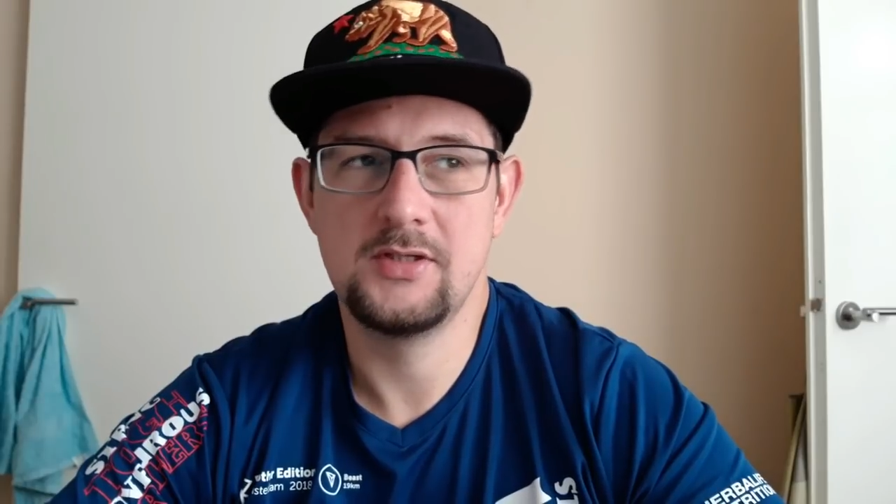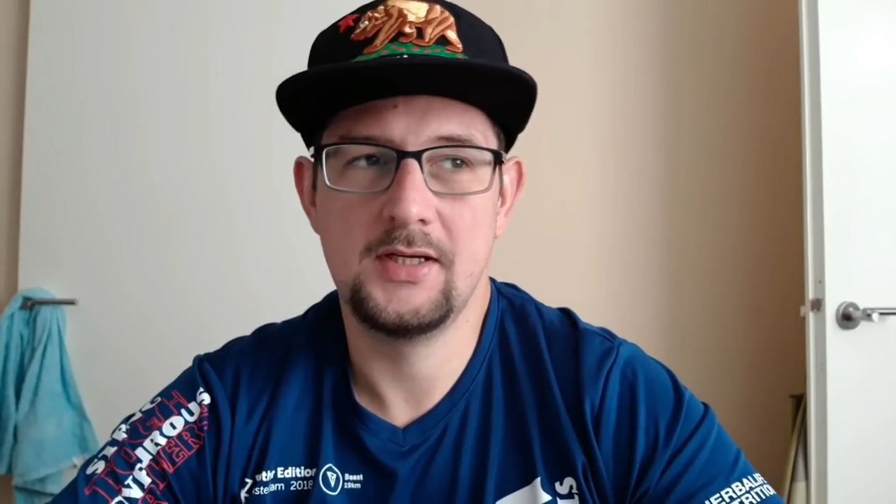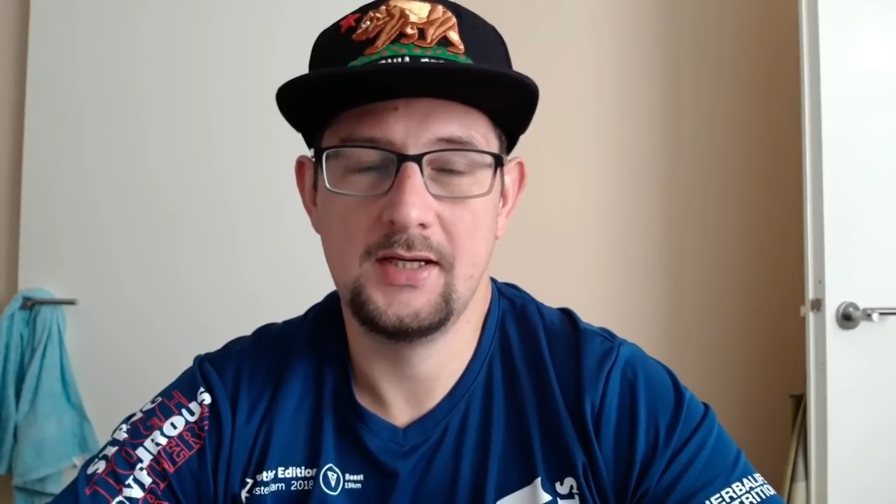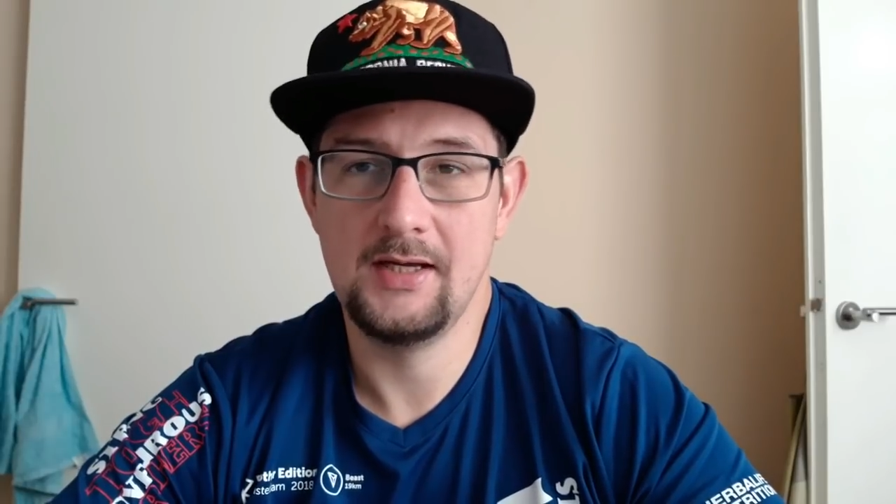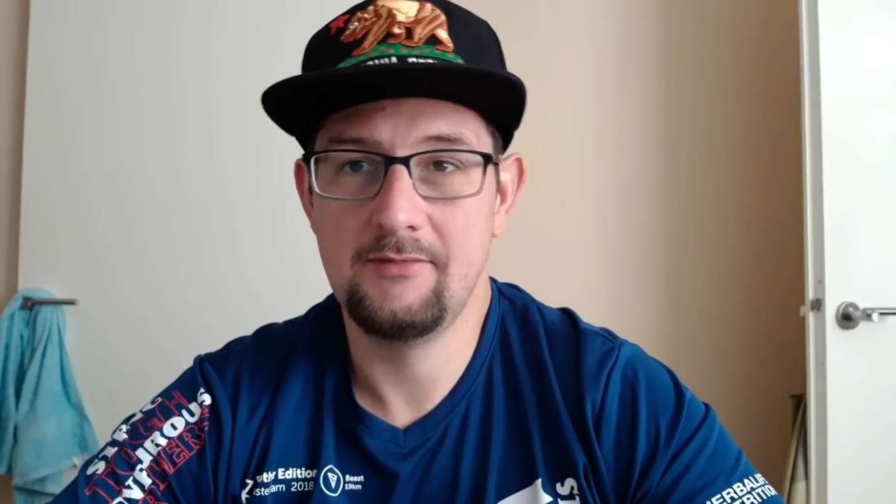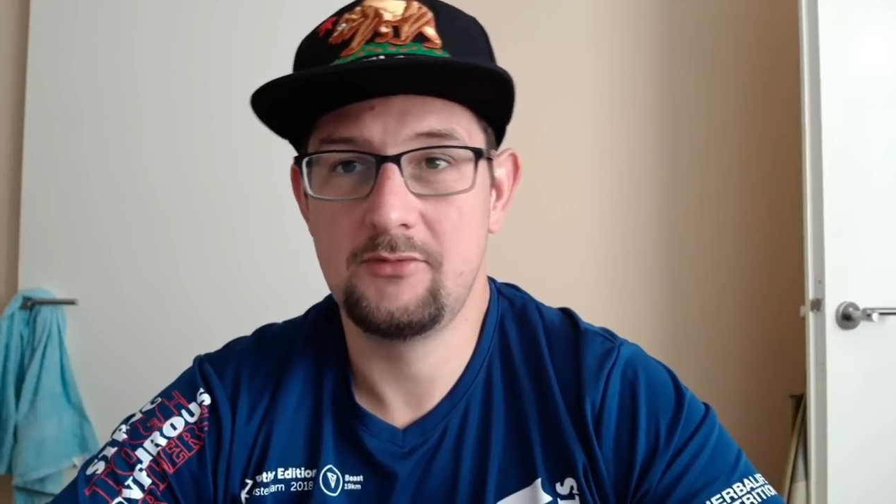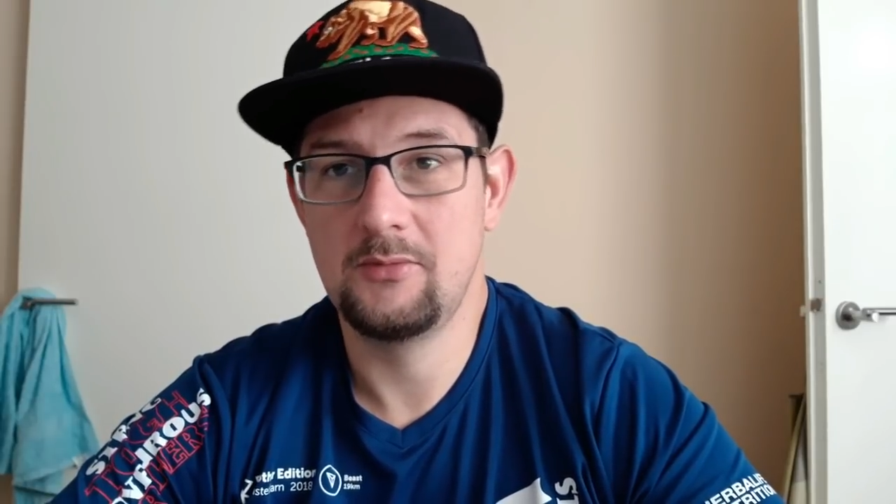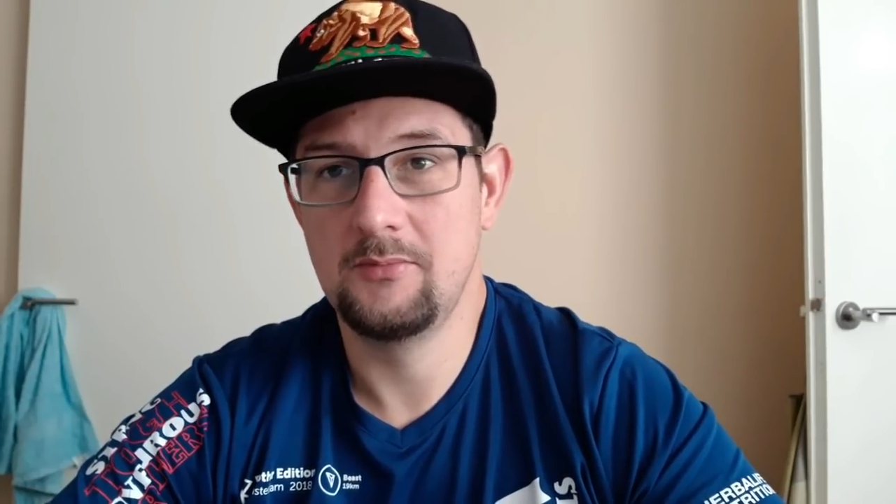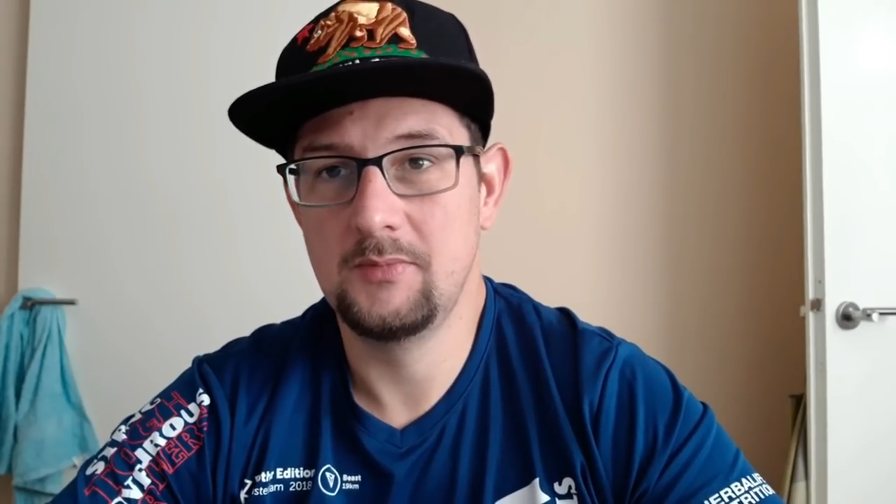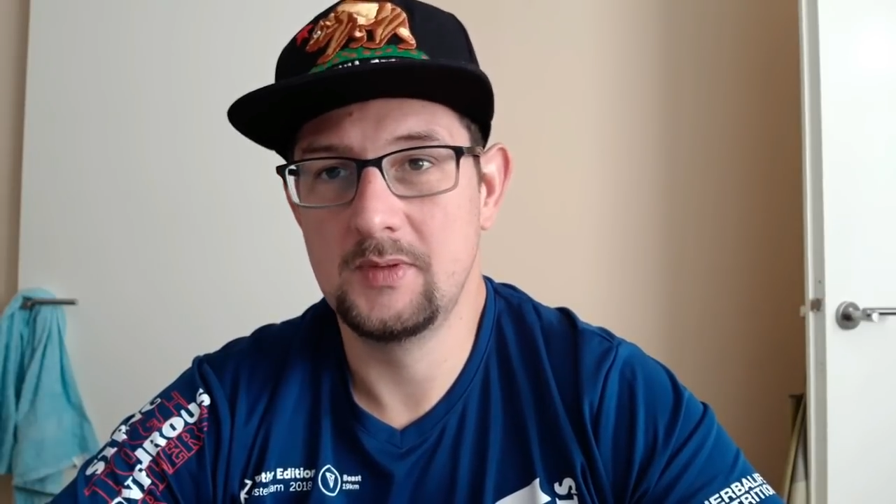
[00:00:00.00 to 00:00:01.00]
that I got
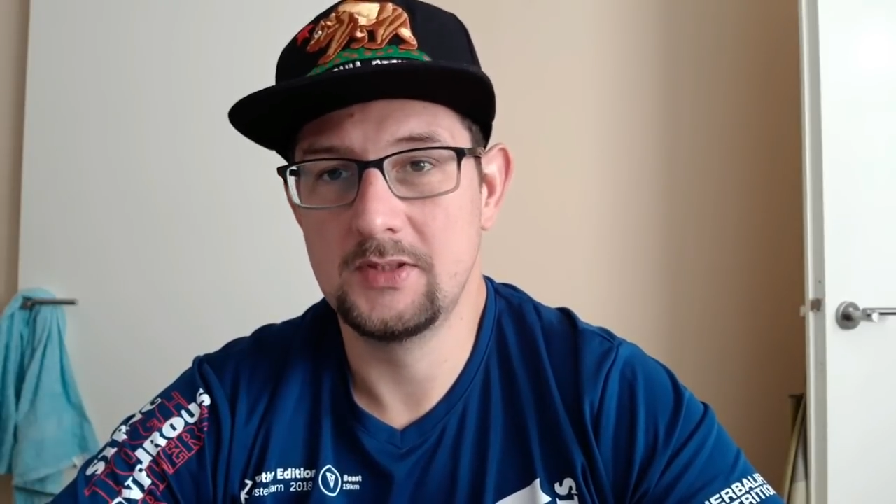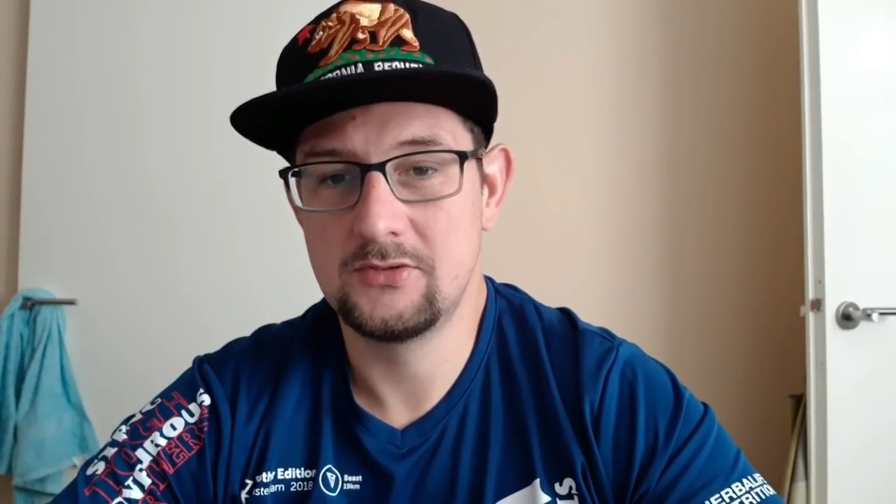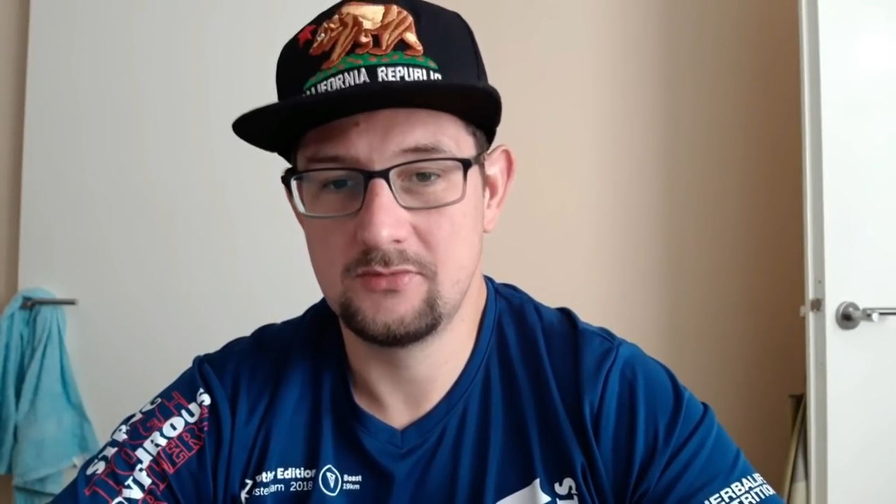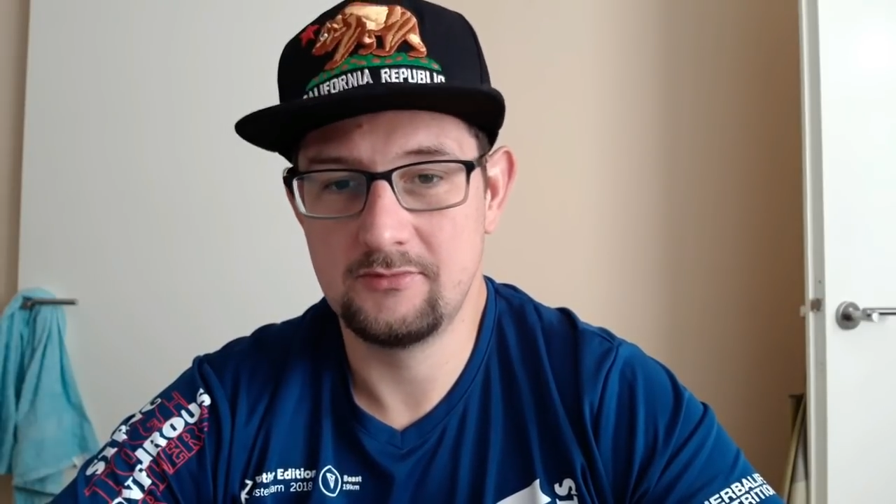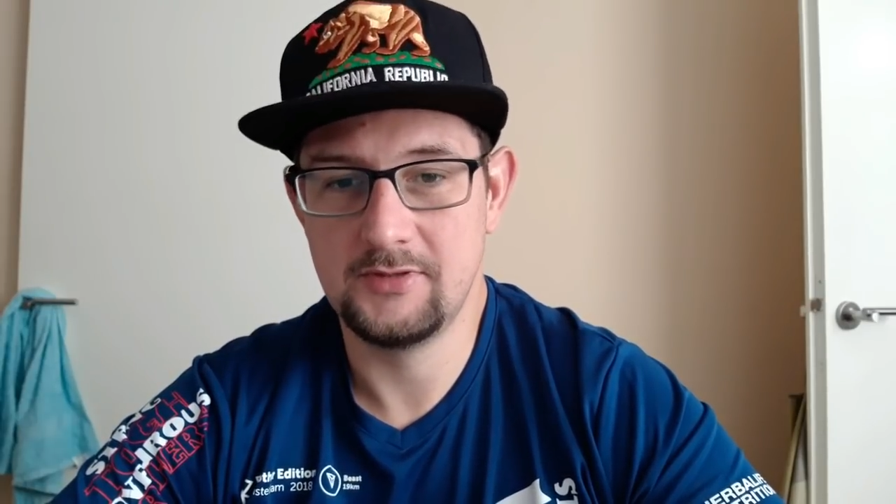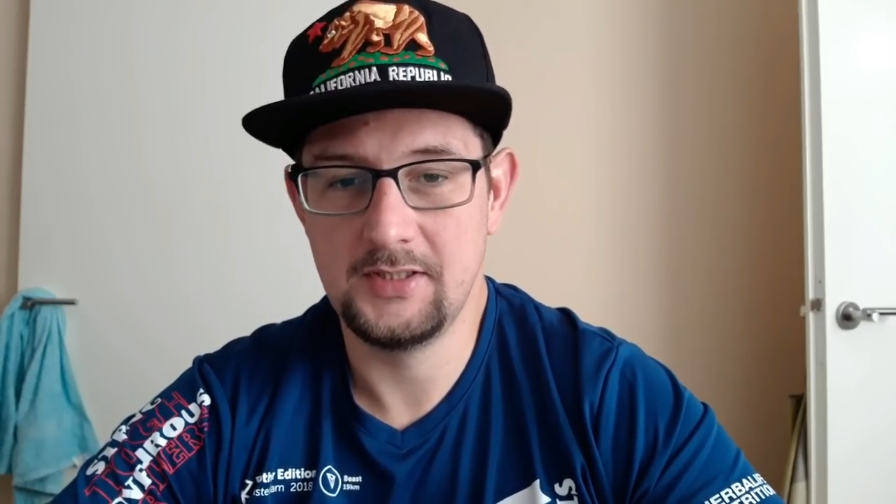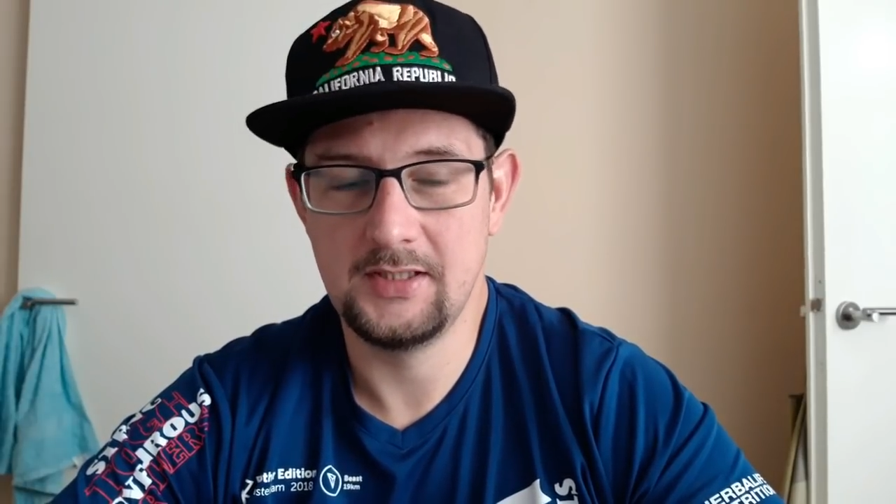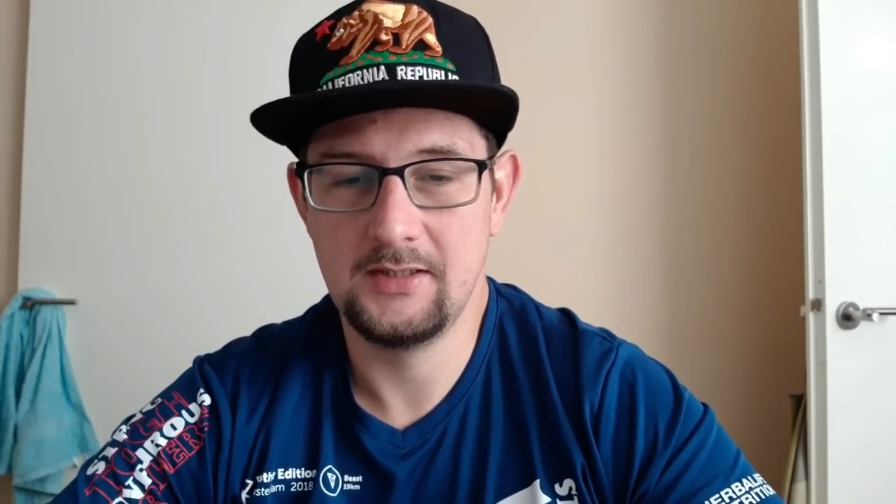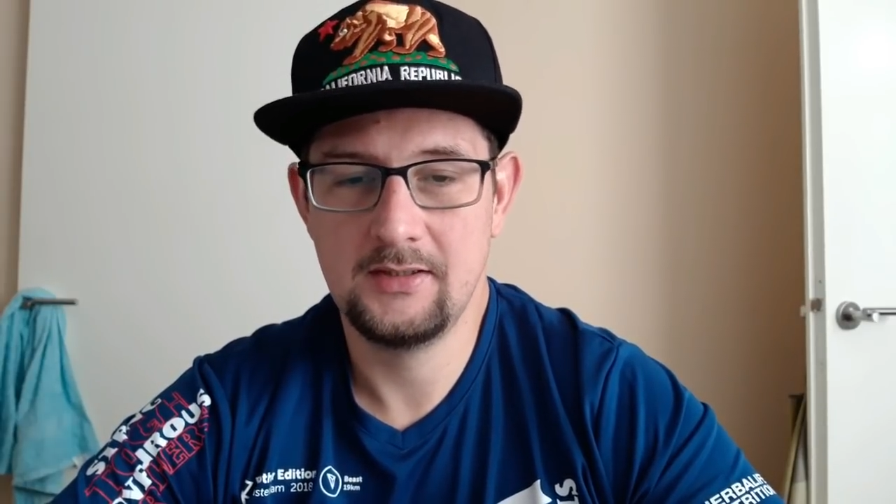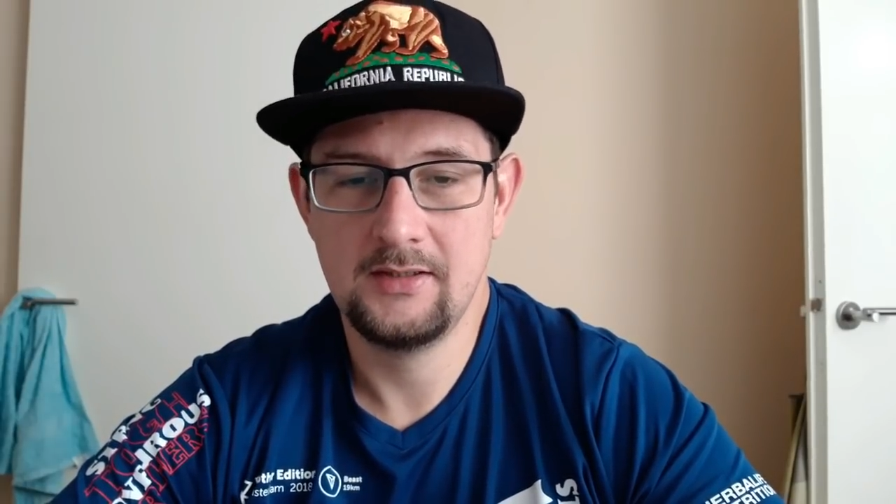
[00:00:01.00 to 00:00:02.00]
from Strong Viking